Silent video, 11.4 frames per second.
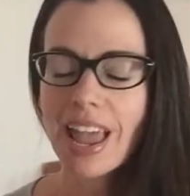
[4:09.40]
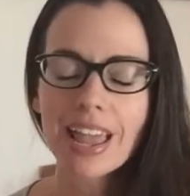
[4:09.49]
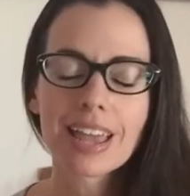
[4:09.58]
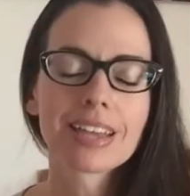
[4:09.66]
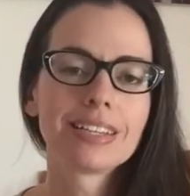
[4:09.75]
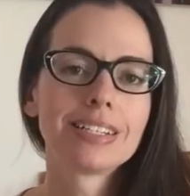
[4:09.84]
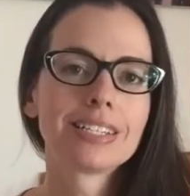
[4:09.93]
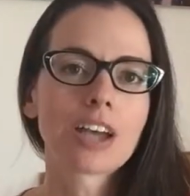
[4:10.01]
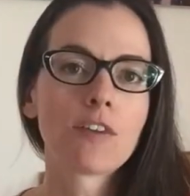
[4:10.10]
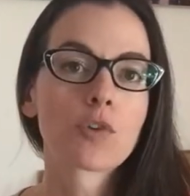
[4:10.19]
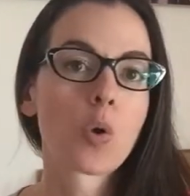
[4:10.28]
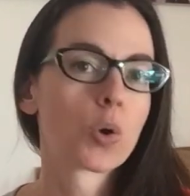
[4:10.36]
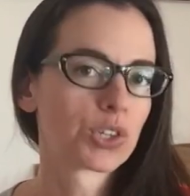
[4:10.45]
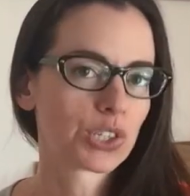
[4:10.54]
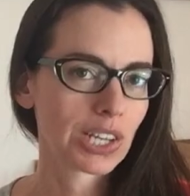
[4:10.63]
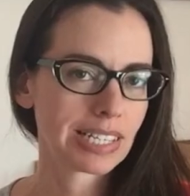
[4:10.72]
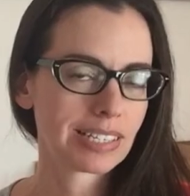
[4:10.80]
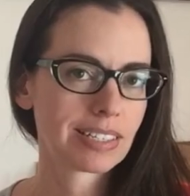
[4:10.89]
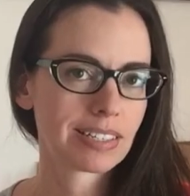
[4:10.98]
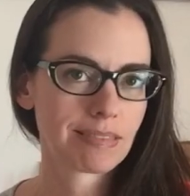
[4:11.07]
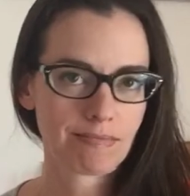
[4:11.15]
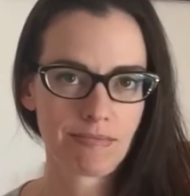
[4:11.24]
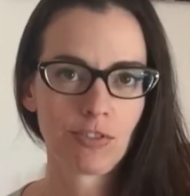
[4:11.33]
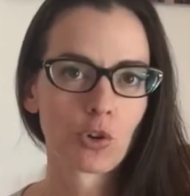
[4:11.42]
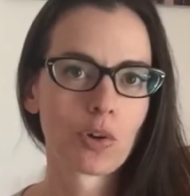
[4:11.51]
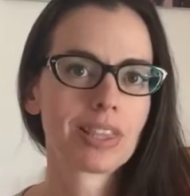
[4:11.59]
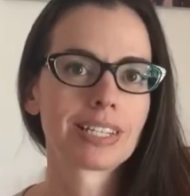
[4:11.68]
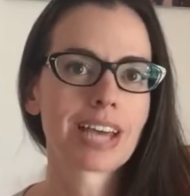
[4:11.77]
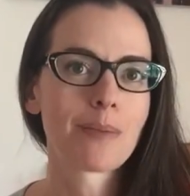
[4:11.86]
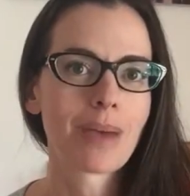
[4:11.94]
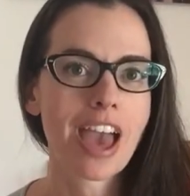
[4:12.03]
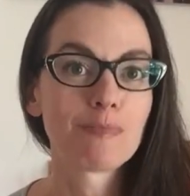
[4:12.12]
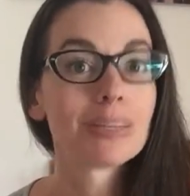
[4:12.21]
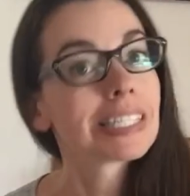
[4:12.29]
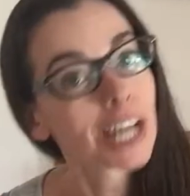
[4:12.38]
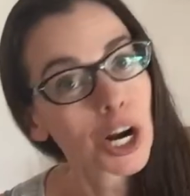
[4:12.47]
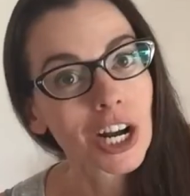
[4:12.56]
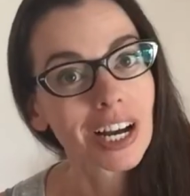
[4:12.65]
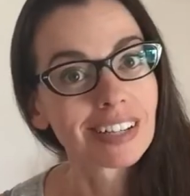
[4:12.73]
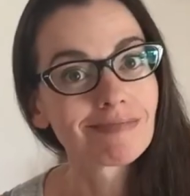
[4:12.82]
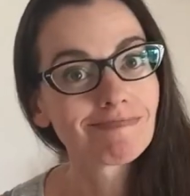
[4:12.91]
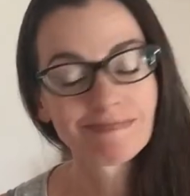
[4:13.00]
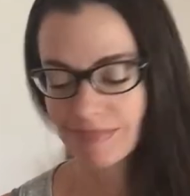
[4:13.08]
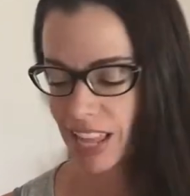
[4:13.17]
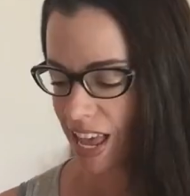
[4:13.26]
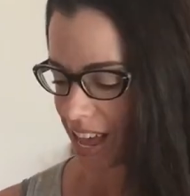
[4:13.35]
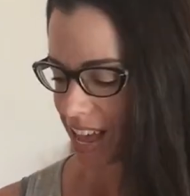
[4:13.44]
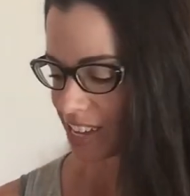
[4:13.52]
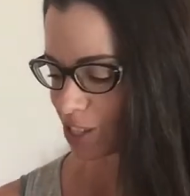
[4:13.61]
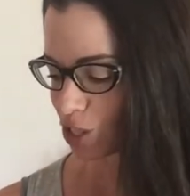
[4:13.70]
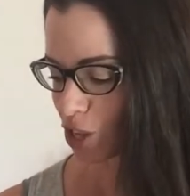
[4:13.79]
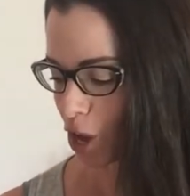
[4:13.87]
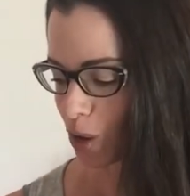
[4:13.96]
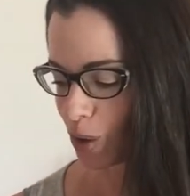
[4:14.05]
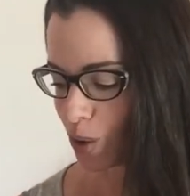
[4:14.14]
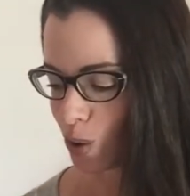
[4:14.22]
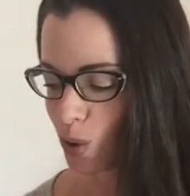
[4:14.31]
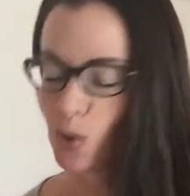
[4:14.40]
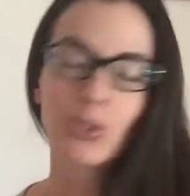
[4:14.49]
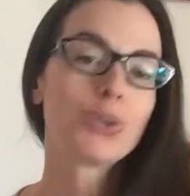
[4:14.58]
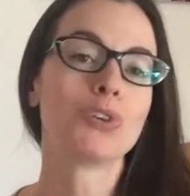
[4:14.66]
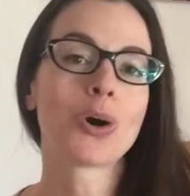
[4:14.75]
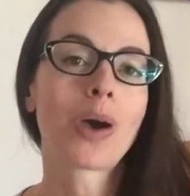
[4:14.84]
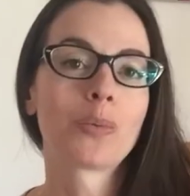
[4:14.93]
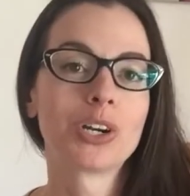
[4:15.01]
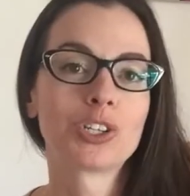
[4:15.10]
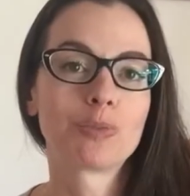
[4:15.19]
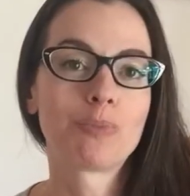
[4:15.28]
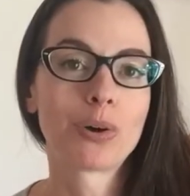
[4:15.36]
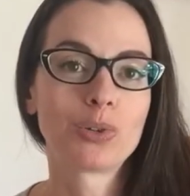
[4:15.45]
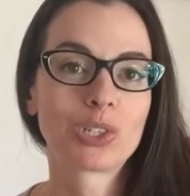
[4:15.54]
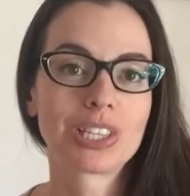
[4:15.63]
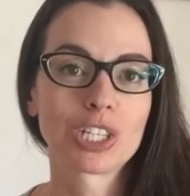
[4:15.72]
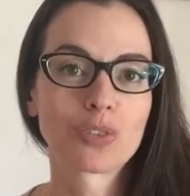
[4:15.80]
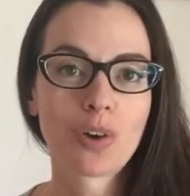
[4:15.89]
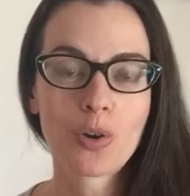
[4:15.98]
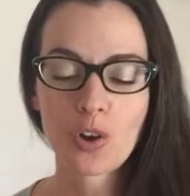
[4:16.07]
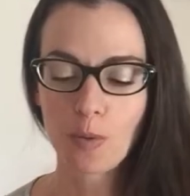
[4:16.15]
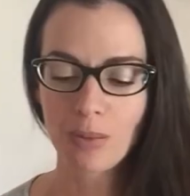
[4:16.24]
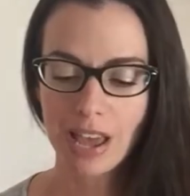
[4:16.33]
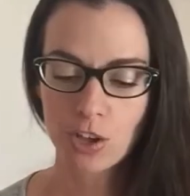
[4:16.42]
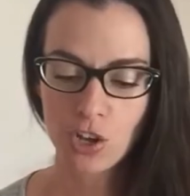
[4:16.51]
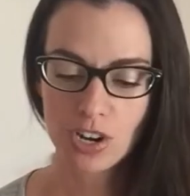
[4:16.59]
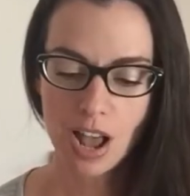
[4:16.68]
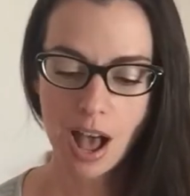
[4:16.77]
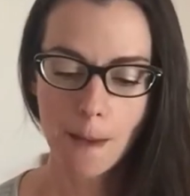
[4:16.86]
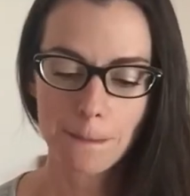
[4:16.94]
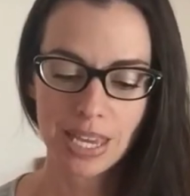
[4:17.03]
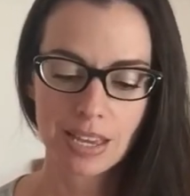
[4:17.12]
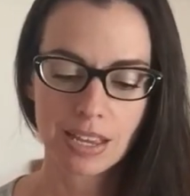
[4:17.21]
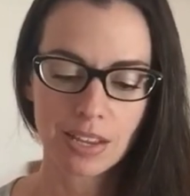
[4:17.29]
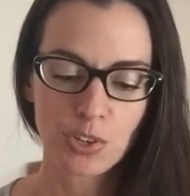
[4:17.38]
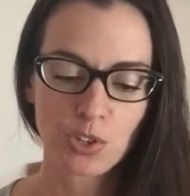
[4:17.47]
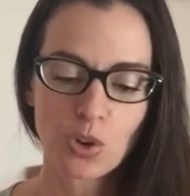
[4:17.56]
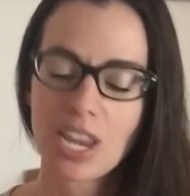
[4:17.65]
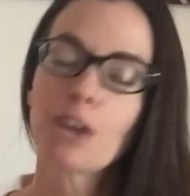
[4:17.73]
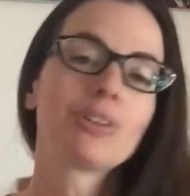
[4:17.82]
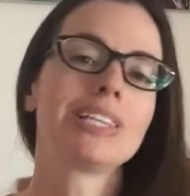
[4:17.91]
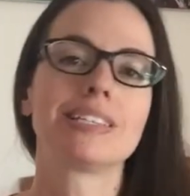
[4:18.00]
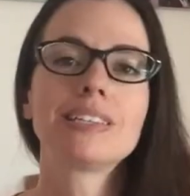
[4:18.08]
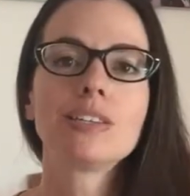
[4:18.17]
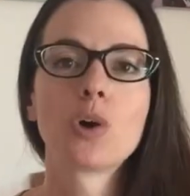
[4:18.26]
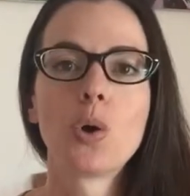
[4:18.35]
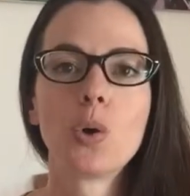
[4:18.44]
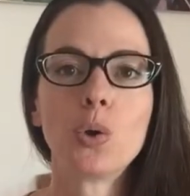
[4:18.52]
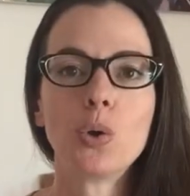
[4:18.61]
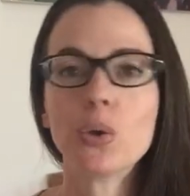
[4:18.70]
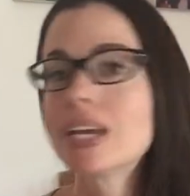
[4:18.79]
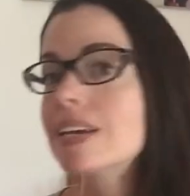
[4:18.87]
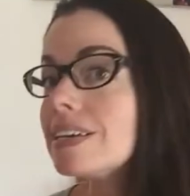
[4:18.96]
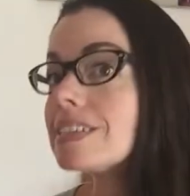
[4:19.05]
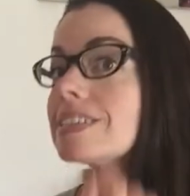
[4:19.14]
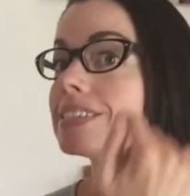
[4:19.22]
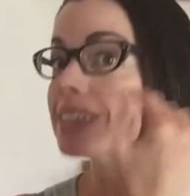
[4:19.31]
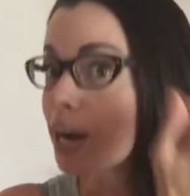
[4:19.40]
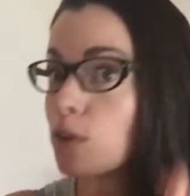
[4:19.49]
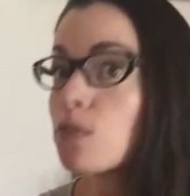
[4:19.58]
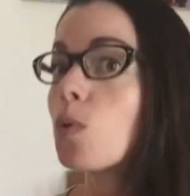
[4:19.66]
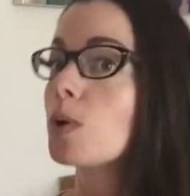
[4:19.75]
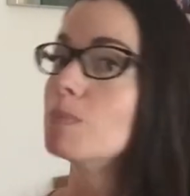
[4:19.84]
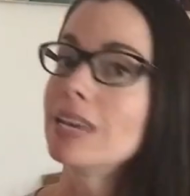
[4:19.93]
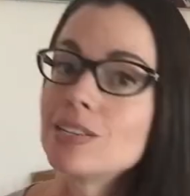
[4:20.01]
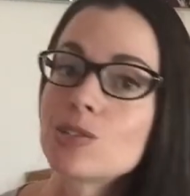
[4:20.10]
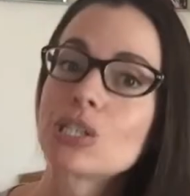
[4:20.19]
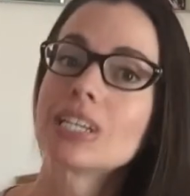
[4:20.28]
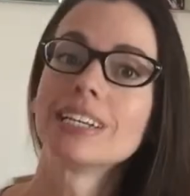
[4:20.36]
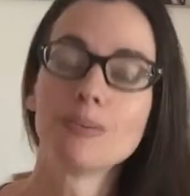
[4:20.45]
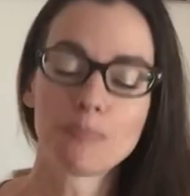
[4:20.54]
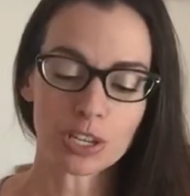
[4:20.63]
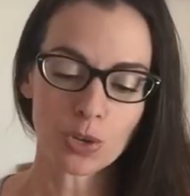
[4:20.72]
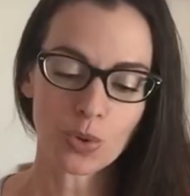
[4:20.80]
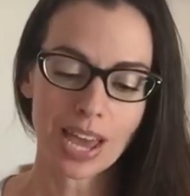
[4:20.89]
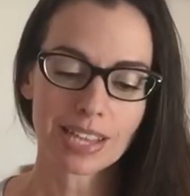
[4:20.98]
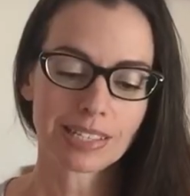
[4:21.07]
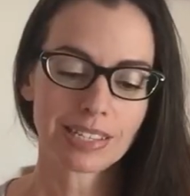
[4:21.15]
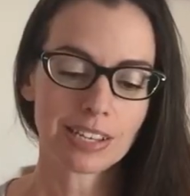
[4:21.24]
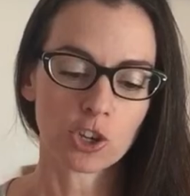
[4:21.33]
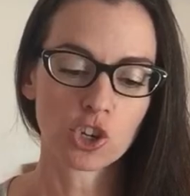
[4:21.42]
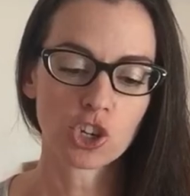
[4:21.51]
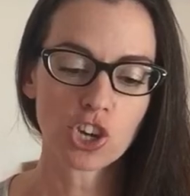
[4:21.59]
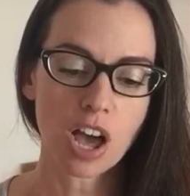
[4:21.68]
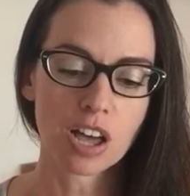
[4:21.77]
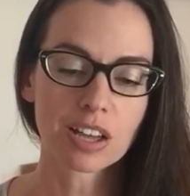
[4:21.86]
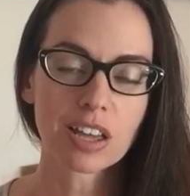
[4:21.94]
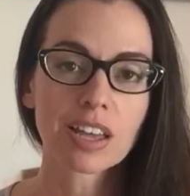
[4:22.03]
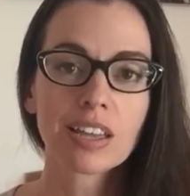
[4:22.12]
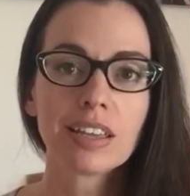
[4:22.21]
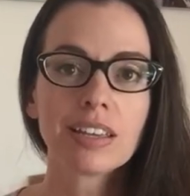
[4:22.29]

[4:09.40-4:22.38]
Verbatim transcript: And of course, it's during the time I have my stair cut. So, you know, I wanted to post this photo, but I could not because you can't really see the whole stair formation, but you can see a chunk